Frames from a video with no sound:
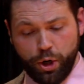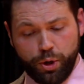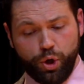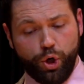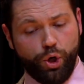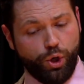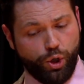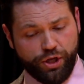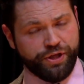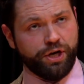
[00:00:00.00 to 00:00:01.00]

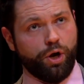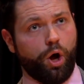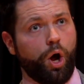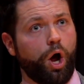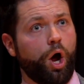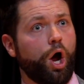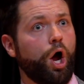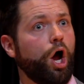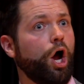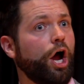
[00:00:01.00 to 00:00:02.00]
truth,
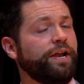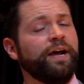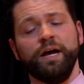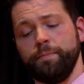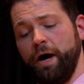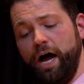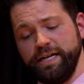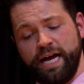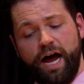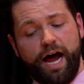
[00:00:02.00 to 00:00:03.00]
Lord,
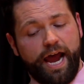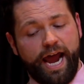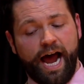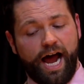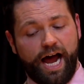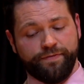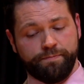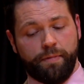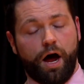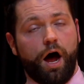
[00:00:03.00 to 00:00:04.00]
but I
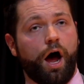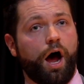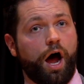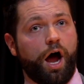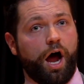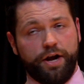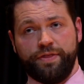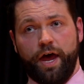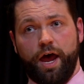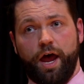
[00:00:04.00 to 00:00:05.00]
have
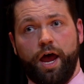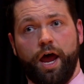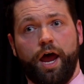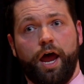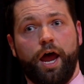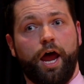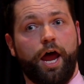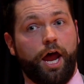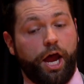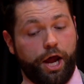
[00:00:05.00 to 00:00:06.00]
marred
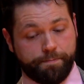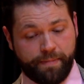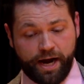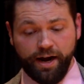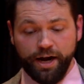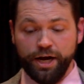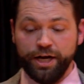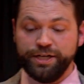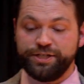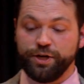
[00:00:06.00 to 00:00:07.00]
them.
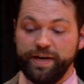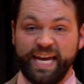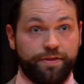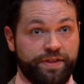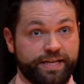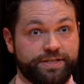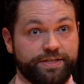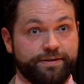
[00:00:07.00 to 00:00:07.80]
So we get this